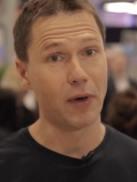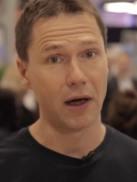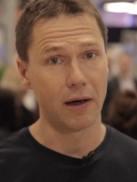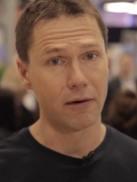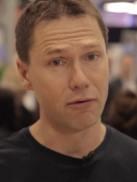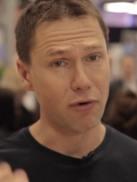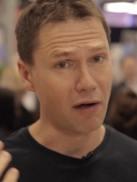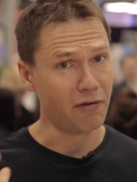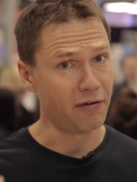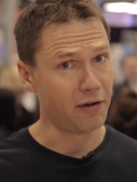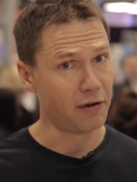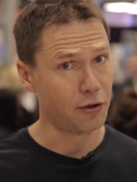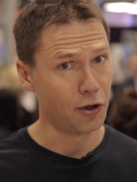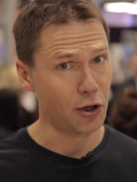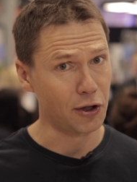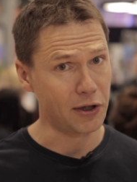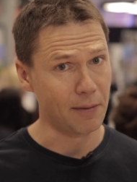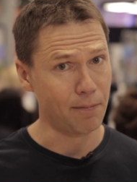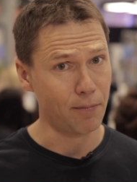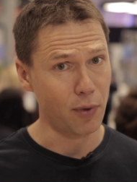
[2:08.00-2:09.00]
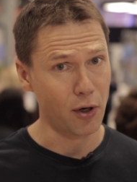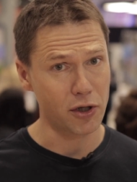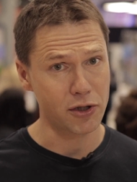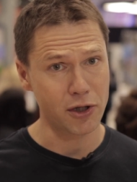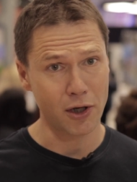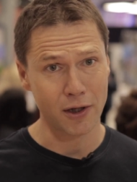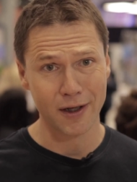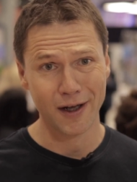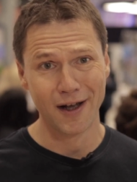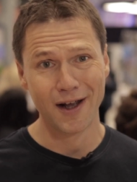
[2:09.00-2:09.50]
by roughly 30
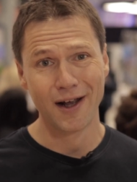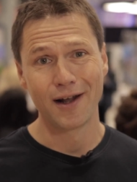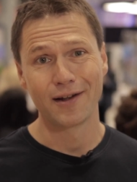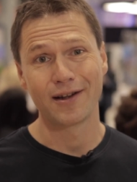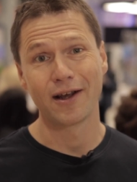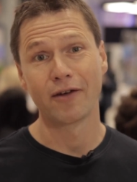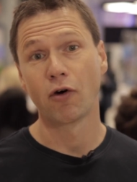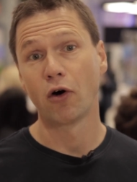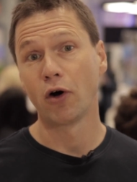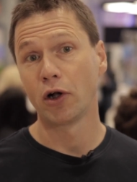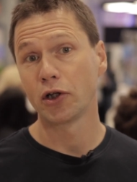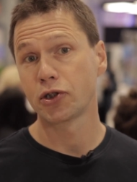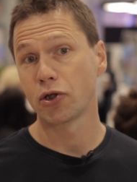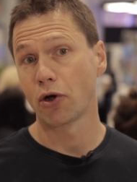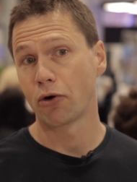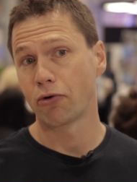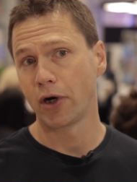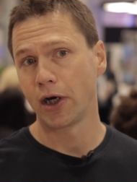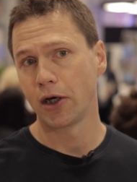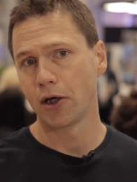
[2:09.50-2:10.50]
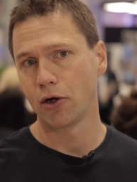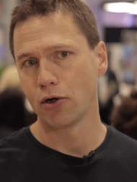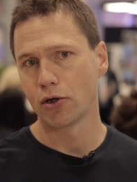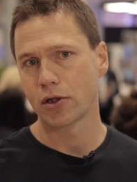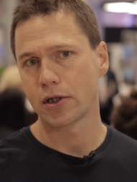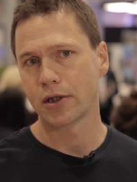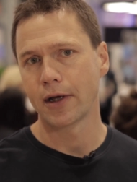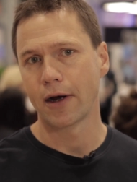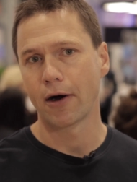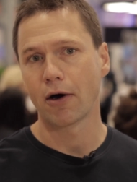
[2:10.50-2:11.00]
percent, They've also
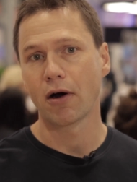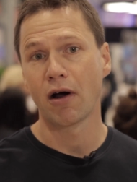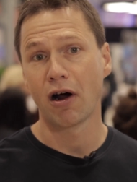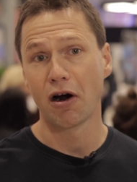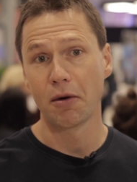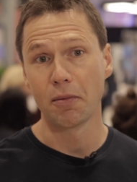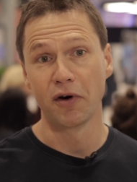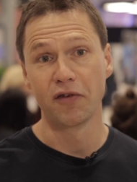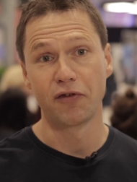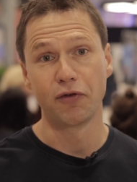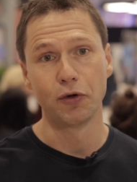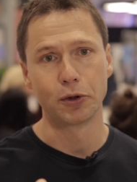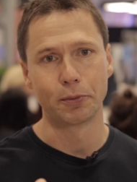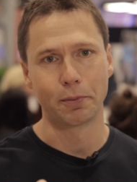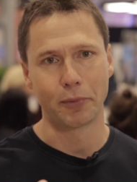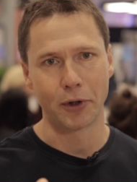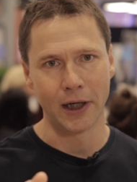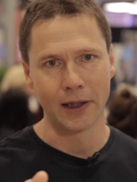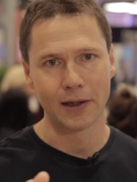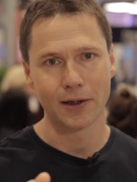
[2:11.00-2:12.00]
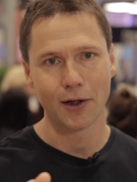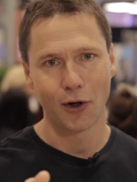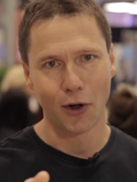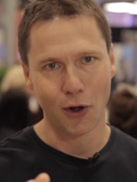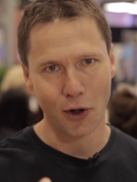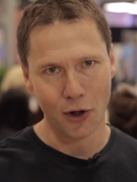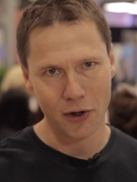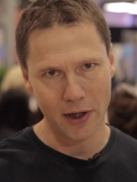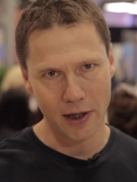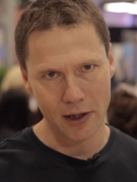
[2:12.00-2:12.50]
reduced their carbon footprint
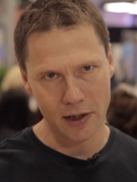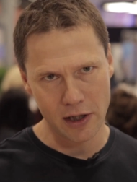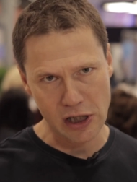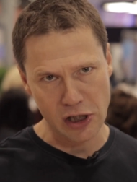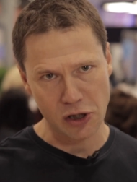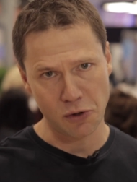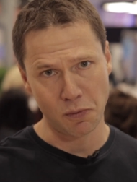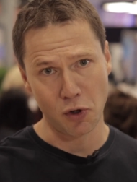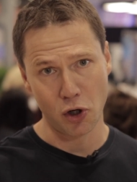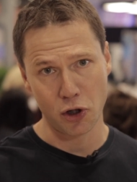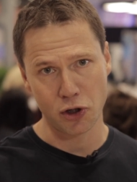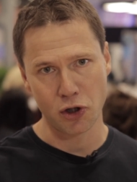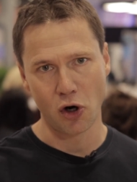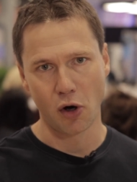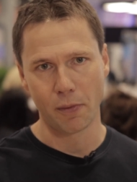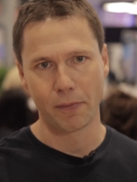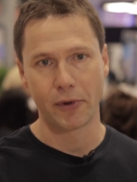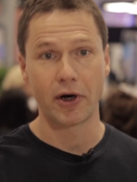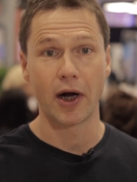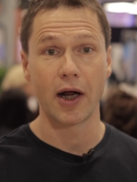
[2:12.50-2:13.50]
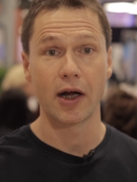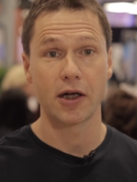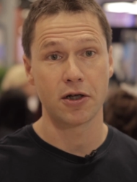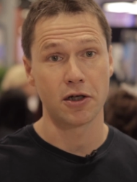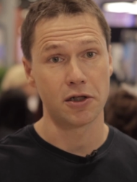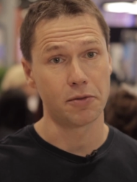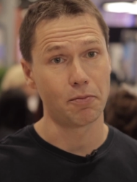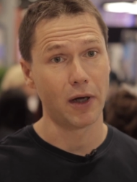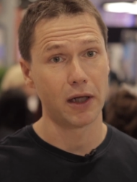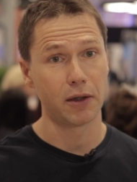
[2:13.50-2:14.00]
on their distribution
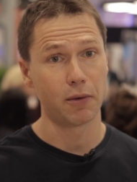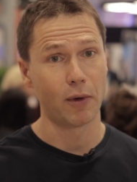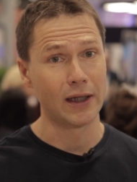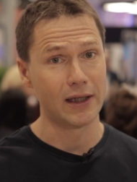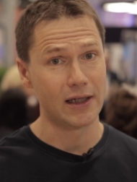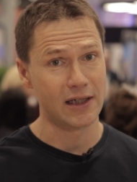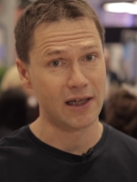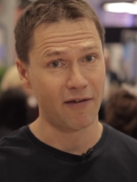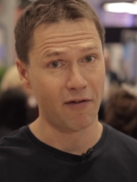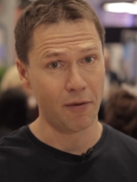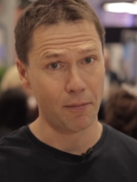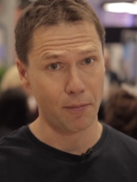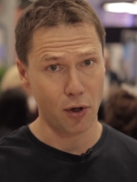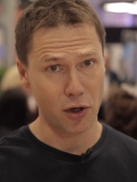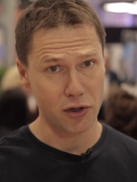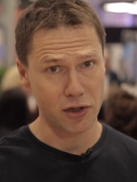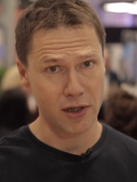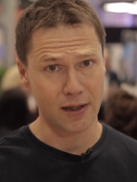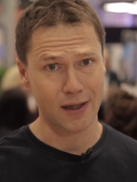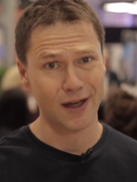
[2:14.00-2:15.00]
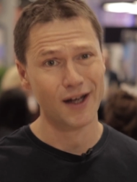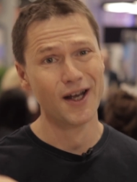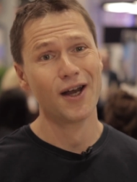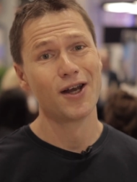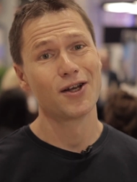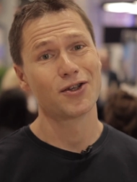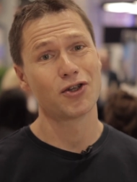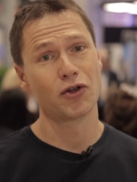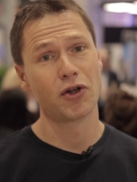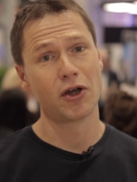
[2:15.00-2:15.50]
operations by 27%.
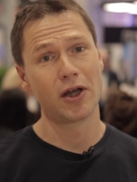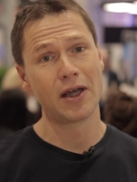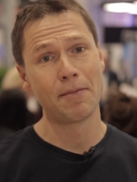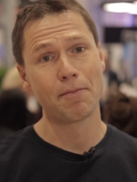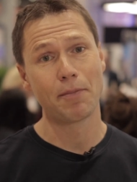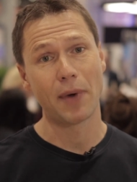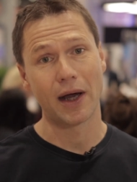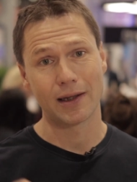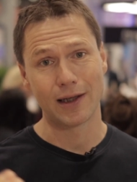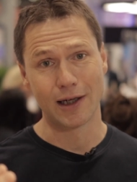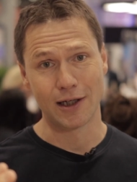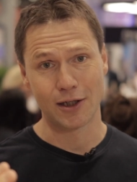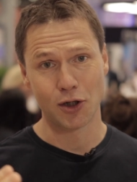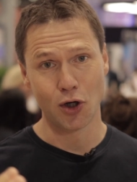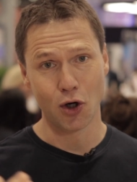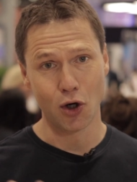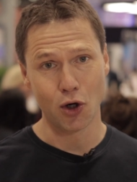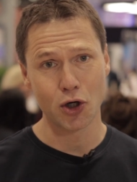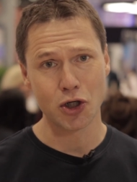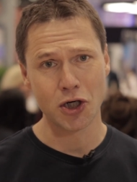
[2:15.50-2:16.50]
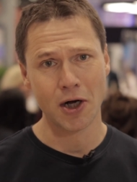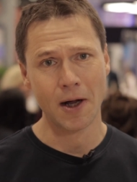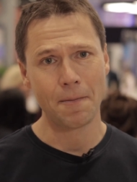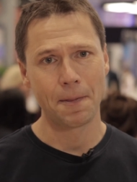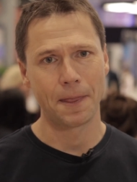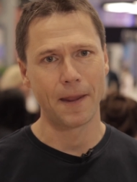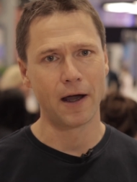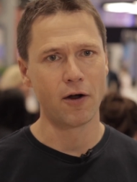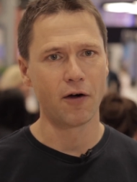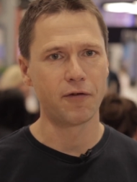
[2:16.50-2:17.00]
So the impact is huge.
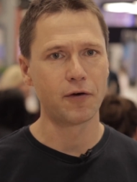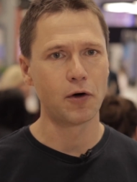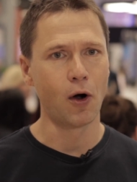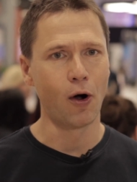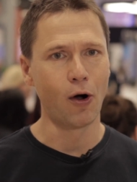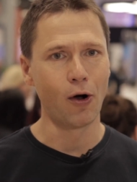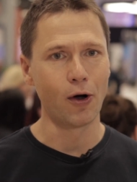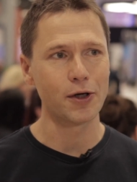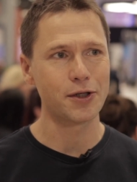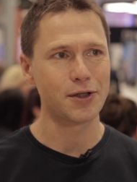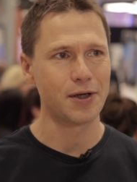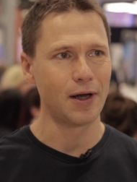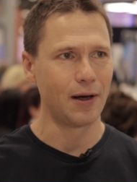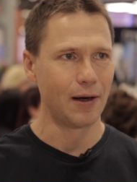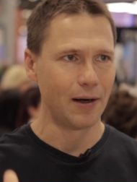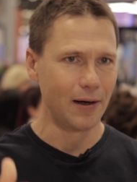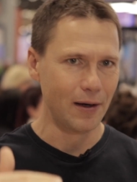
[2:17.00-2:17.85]
And of course,